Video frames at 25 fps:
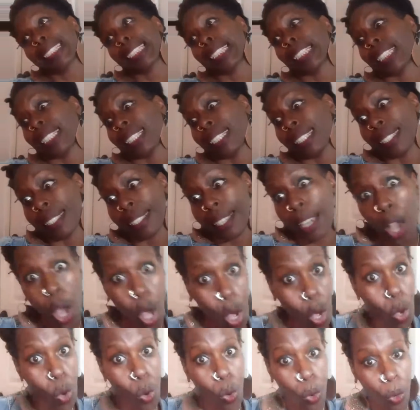
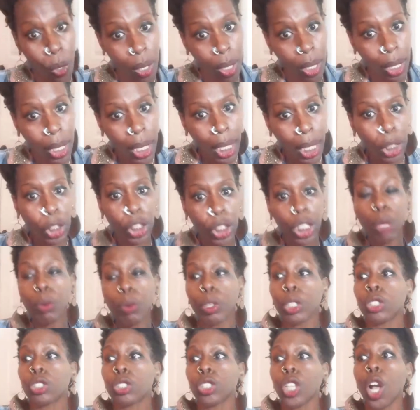Yo, she
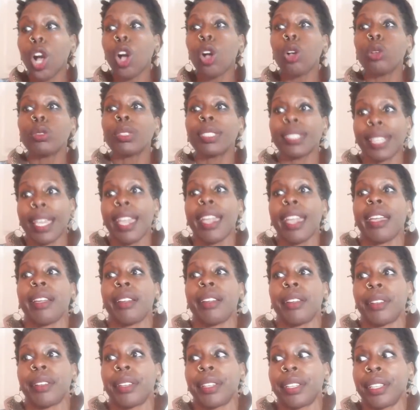was so
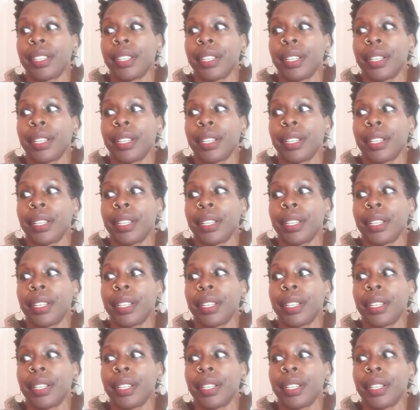scared